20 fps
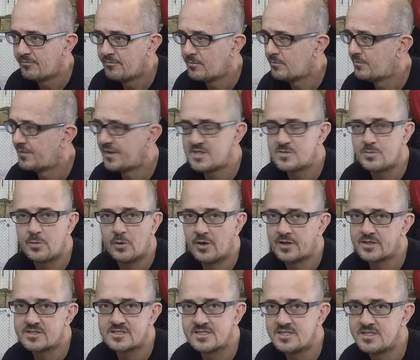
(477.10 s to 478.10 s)
These
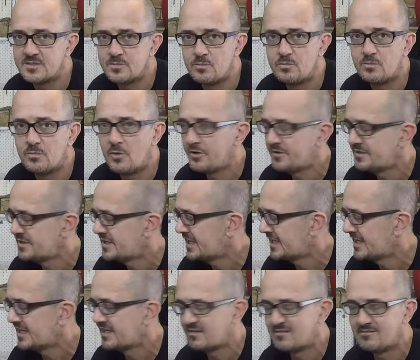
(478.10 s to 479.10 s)
bikes, these modern
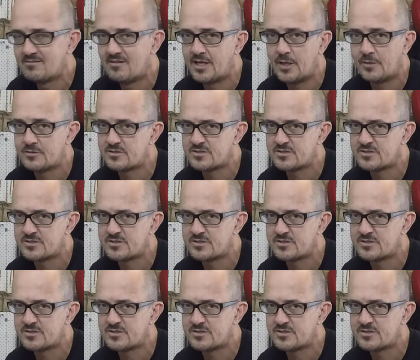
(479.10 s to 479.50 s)
day, I know it's